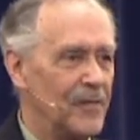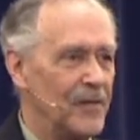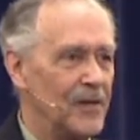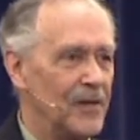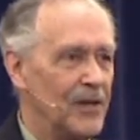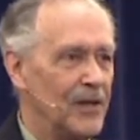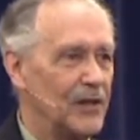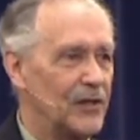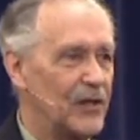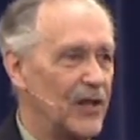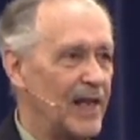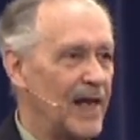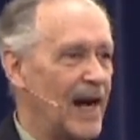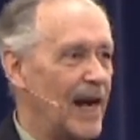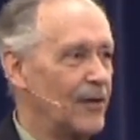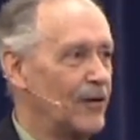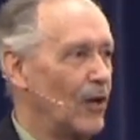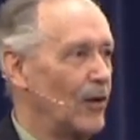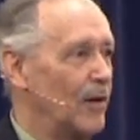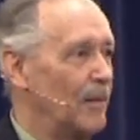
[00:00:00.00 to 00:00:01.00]
Do you see
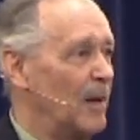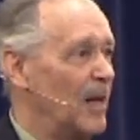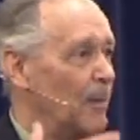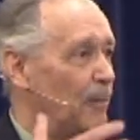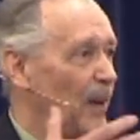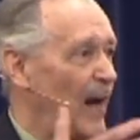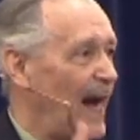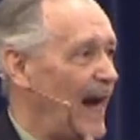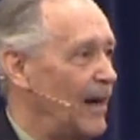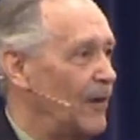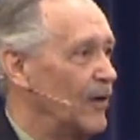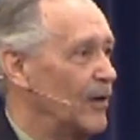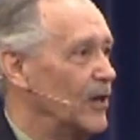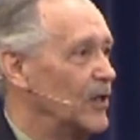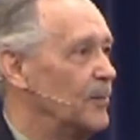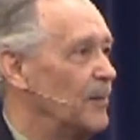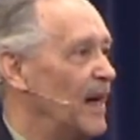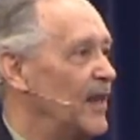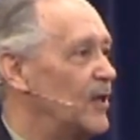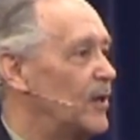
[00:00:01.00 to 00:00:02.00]
how the, the pattern
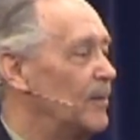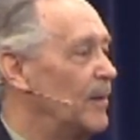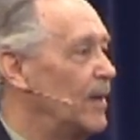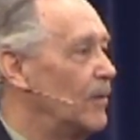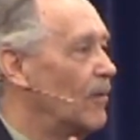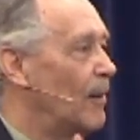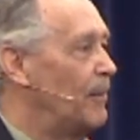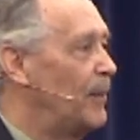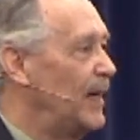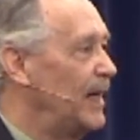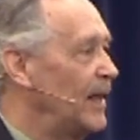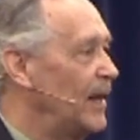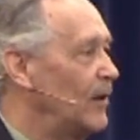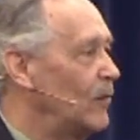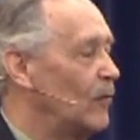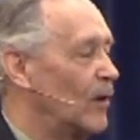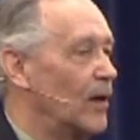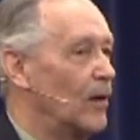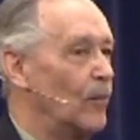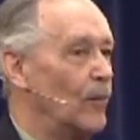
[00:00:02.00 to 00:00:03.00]
is meant to be
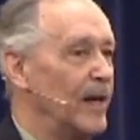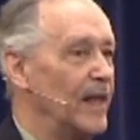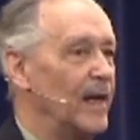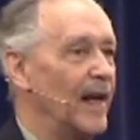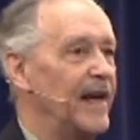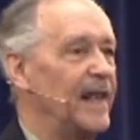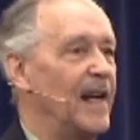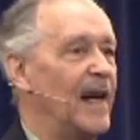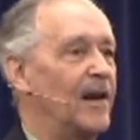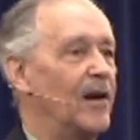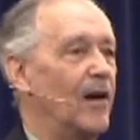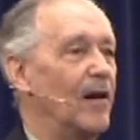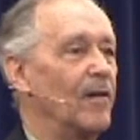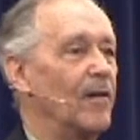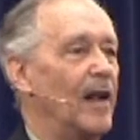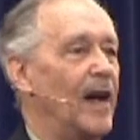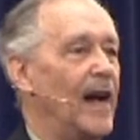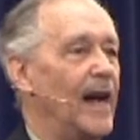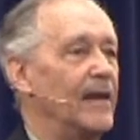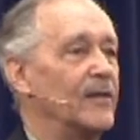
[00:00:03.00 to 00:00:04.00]
repeated where we lay down our
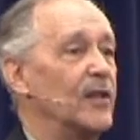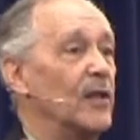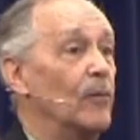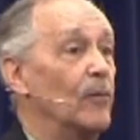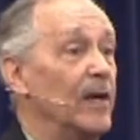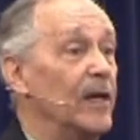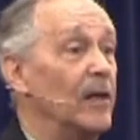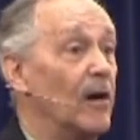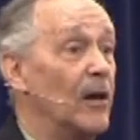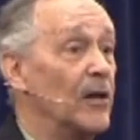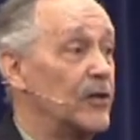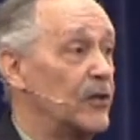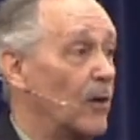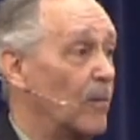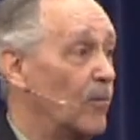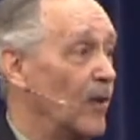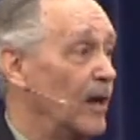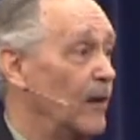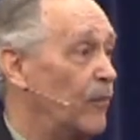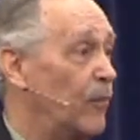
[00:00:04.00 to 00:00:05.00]
lives and we also
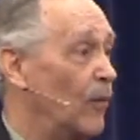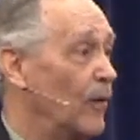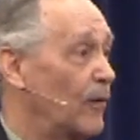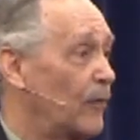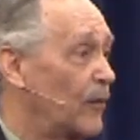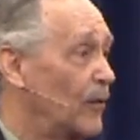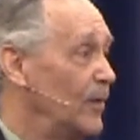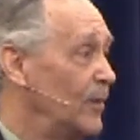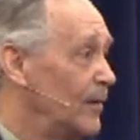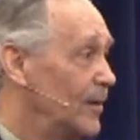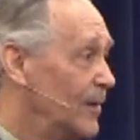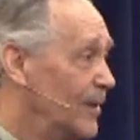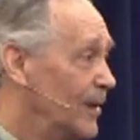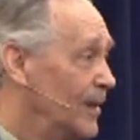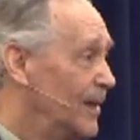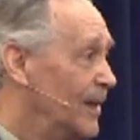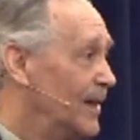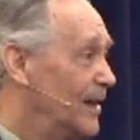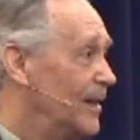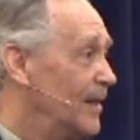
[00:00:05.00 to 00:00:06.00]
bring forth fruit?
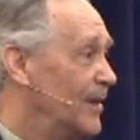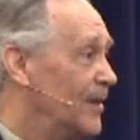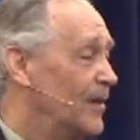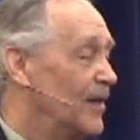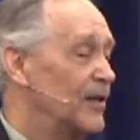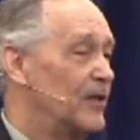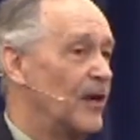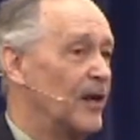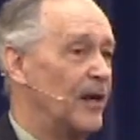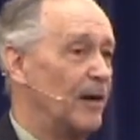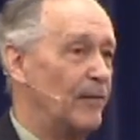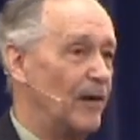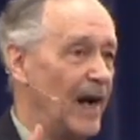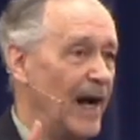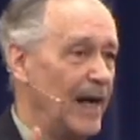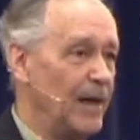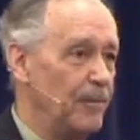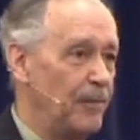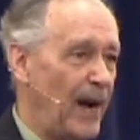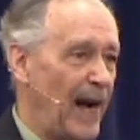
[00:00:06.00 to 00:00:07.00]
There's a
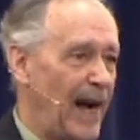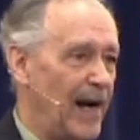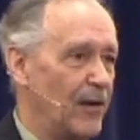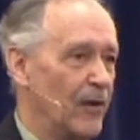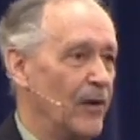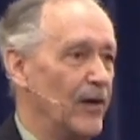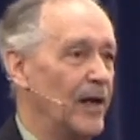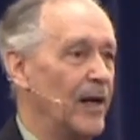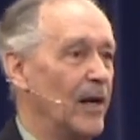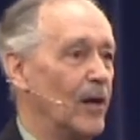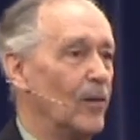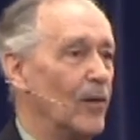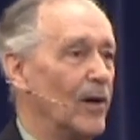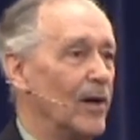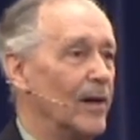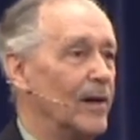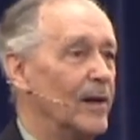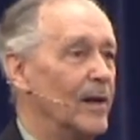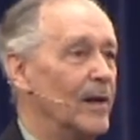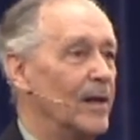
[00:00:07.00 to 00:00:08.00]
divine pattern here
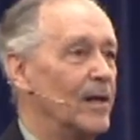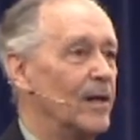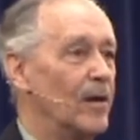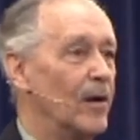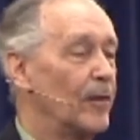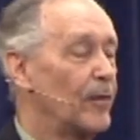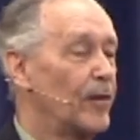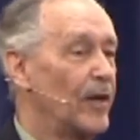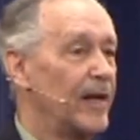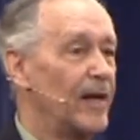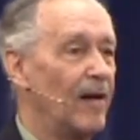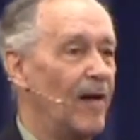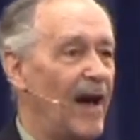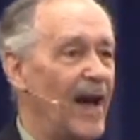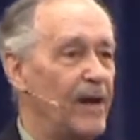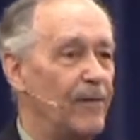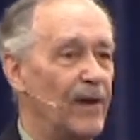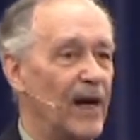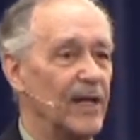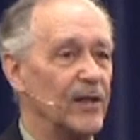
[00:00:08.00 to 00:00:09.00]
where Earthly
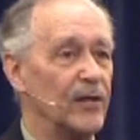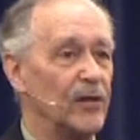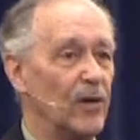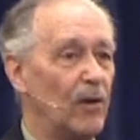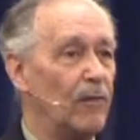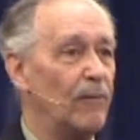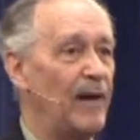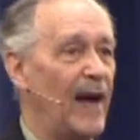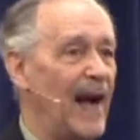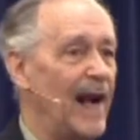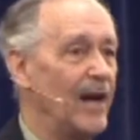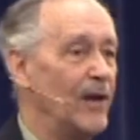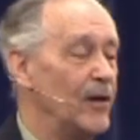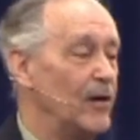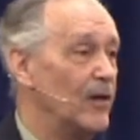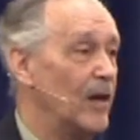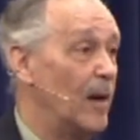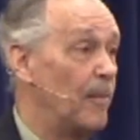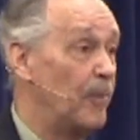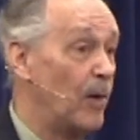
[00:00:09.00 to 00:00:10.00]
life has no
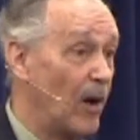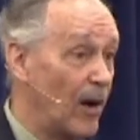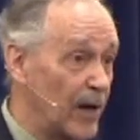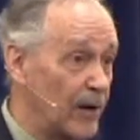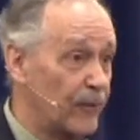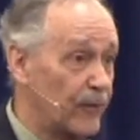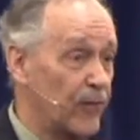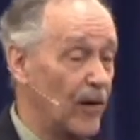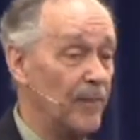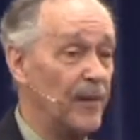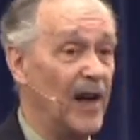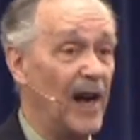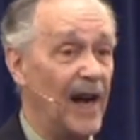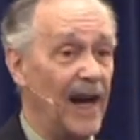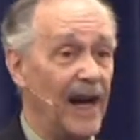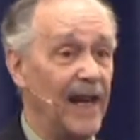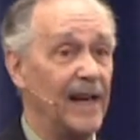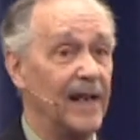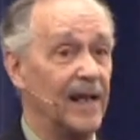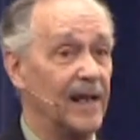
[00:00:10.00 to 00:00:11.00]
value apart from
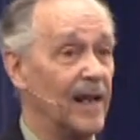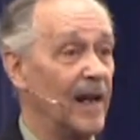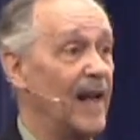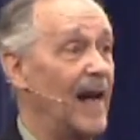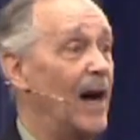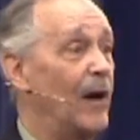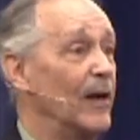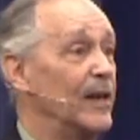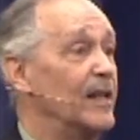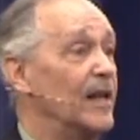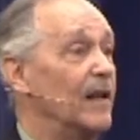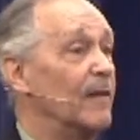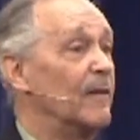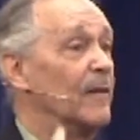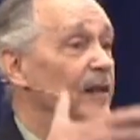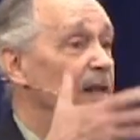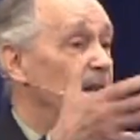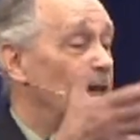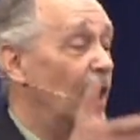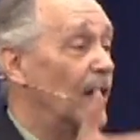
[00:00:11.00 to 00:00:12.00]
dying and allowing the,
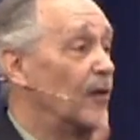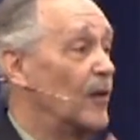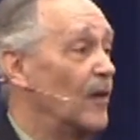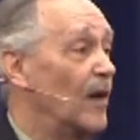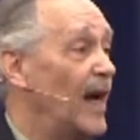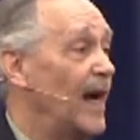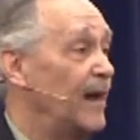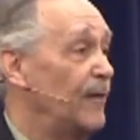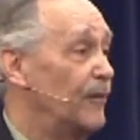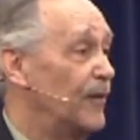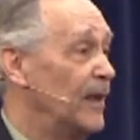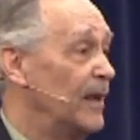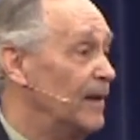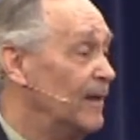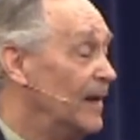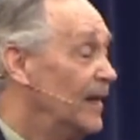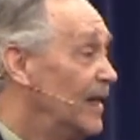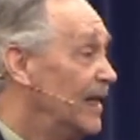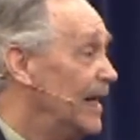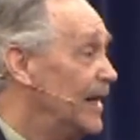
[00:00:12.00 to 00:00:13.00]
the other life, the
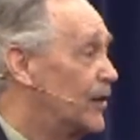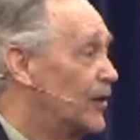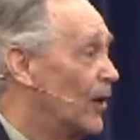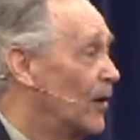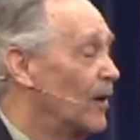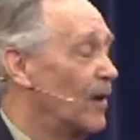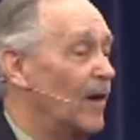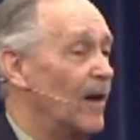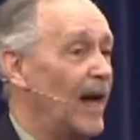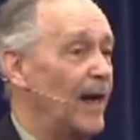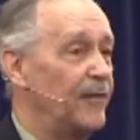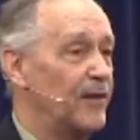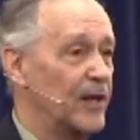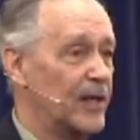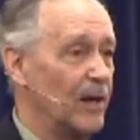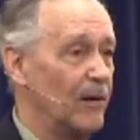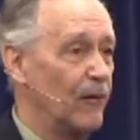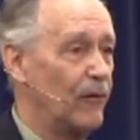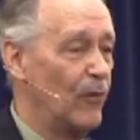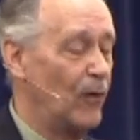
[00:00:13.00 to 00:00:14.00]
eternal life, to
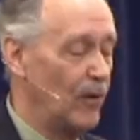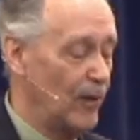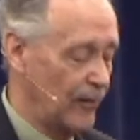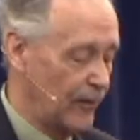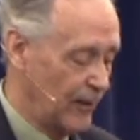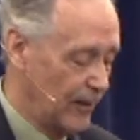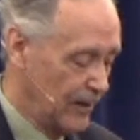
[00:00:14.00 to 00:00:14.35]
come forth.